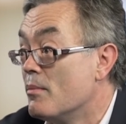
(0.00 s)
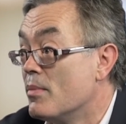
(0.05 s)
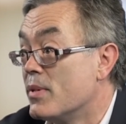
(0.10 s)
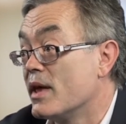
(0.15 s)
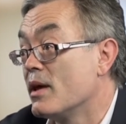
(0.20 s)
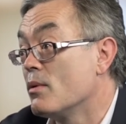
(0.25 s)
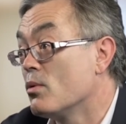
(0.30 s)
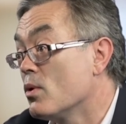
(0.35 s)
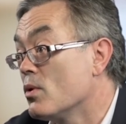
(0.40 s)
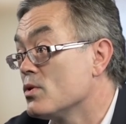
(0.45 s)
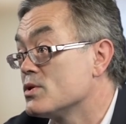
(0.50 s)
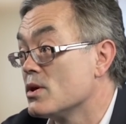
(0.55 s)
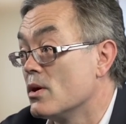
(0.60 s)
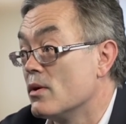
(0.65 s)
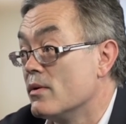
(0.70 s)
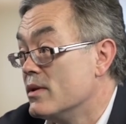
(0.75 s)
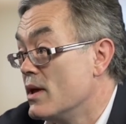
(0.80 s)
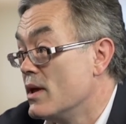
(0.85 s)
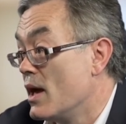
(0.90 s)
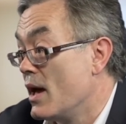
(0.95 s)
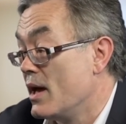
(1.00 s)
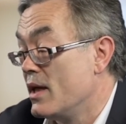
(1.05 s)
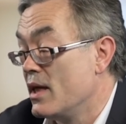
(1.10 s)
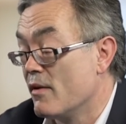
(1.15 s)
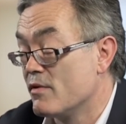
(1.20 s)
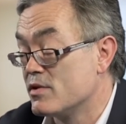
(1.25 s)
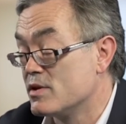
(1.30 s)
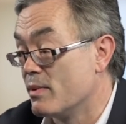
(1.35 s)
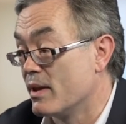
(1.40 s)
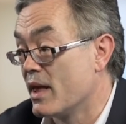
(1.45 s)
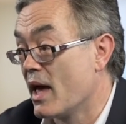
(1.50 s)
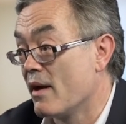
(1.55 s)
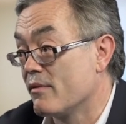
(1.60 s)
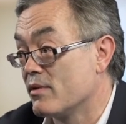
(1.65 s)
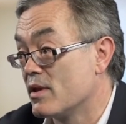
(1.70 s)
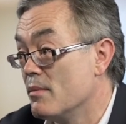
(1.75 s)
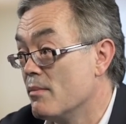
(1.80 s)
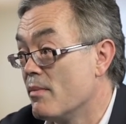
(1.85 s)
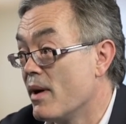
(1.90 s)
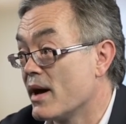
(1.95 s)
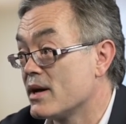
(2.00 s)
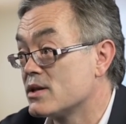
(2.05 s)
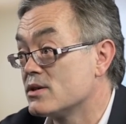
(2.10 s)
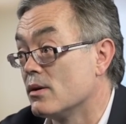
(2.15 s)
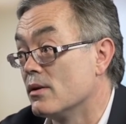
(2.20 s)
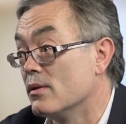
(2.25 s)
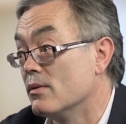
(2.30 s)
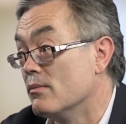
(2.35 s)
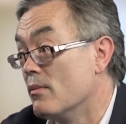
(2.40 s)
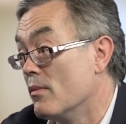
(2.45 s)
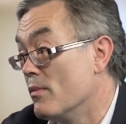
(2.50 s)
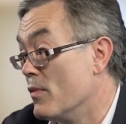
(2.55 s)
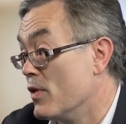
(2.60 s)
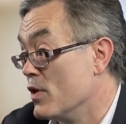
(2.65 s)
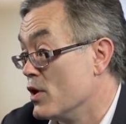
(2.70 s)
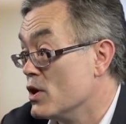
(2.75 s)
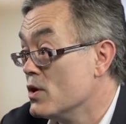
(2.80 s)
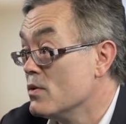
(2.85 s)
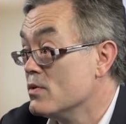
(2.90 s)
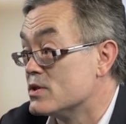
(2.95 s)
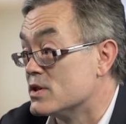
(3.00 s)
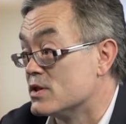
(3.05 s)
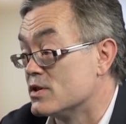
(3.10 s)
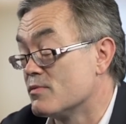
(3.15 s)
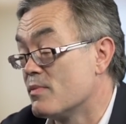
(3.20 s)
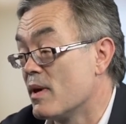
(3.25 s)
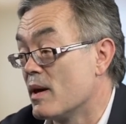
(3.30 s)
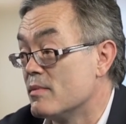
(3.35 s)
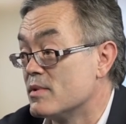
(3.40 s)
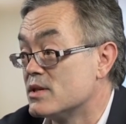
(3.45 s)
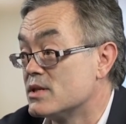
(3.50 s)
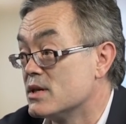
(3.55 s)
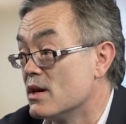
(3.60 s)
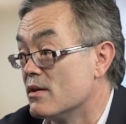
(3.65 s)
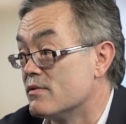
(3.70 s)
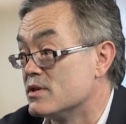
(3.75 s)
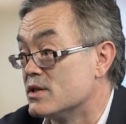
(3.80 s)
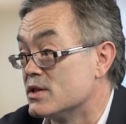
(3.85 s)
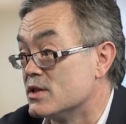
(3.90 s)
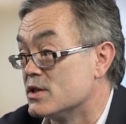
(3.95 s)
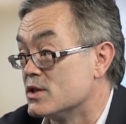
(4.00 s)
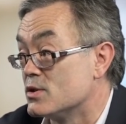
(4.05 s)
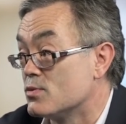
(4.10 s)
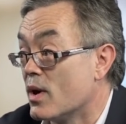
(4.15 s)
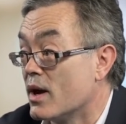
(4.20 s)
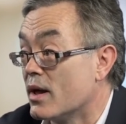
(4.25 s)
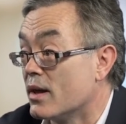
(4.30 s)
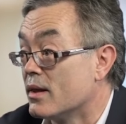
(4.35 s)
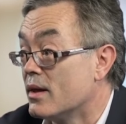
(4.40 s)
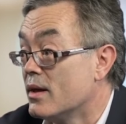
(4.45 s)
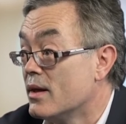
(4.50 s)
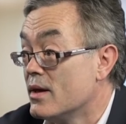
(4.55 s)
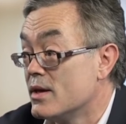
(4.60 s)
But it will also inevitably have an impact on the users of payment services as well.